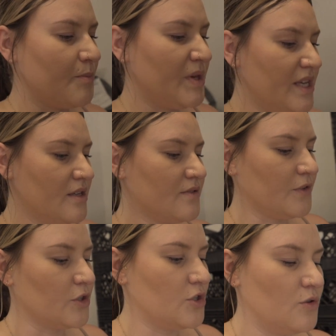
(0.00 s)
piece
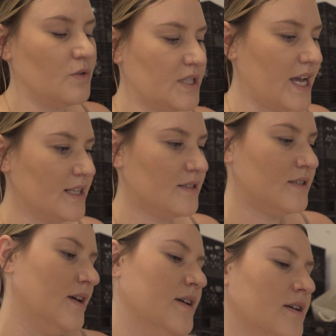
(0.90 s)
for 2
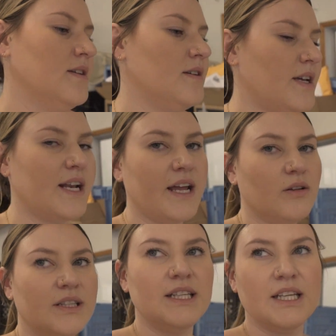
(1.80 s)
sets. And I
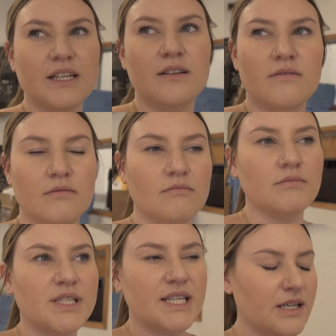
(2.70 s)
only need
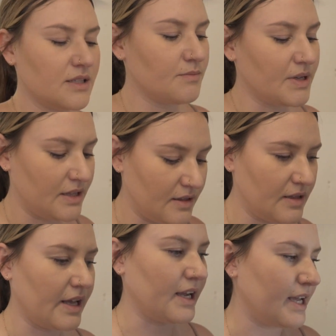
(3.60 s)
6, but
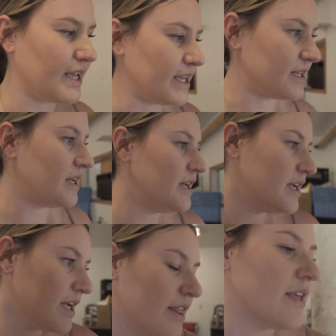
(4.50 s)
I got 8.
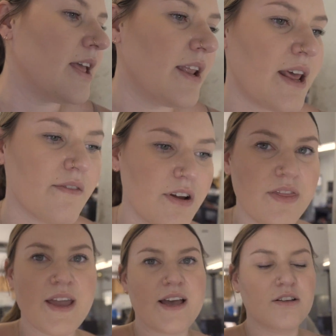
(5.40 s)
And then
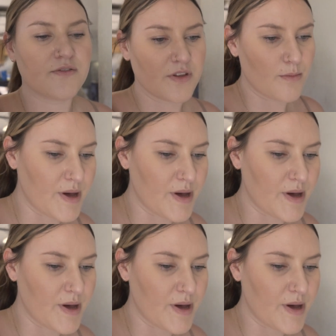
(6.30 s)
everything else for the